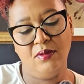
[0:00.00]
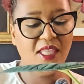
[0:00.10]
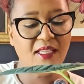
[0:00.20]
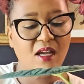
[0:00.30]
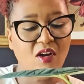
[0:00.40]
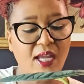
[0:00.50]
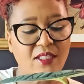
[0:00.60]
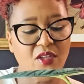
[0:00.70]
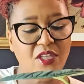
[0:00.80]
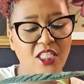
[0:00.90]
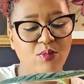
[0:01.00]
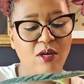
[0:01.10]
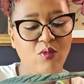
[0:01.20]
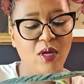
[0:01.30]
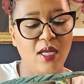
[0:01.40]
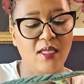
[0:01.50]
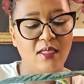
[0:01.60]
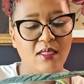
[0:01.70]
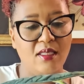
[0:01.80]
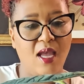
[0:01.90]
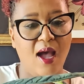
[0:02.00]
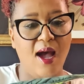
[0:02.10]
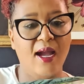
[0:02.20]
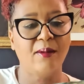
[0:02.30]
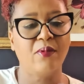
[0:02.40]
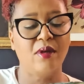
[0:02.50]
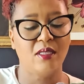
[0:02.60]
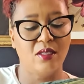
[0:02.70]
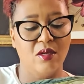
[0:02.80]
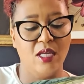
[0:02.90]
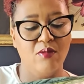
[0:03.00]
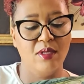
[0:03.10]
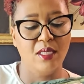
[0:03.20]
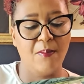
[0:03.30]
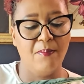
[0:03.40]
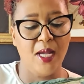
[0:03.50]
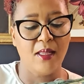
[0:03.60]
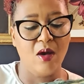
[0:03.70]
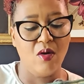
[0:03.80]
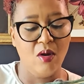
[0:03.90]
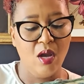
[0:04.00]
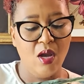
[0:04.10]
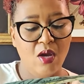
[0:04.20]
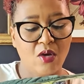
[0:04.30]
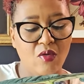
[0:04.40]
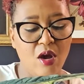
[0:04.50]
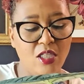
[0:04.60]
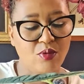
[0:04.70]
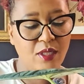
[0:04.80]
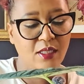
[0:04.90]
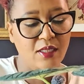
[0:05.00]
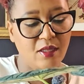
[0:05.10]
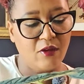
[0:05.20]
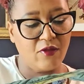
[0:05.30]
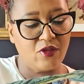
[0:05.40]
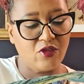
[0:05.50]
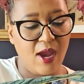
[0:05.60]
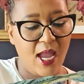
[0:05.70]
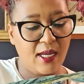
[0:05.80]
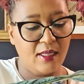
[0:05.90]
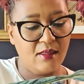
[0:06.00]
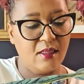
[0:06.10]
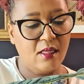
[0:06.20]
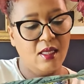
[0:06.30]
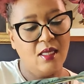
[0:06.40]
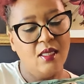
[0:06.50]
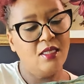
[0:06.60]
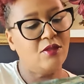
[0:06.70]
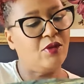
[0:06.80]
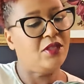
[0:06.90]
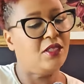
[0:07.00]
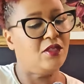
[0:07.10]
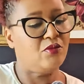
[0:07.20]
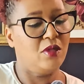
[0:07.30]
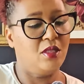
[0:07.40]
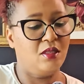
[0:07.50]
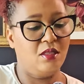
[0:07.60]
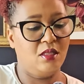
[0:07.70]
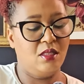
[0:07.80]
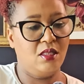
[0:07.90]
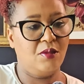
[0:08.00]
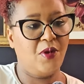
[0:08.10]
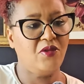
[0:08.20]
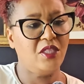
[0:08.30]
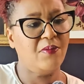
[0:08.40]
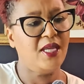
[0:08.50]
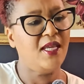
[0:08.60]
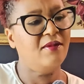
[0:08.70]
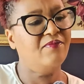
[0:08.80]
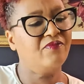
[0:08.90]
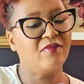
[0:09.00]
Okay, so this one was the hybrid. So it was a mellow crossed with a silver dragon is what this one is supposed to be.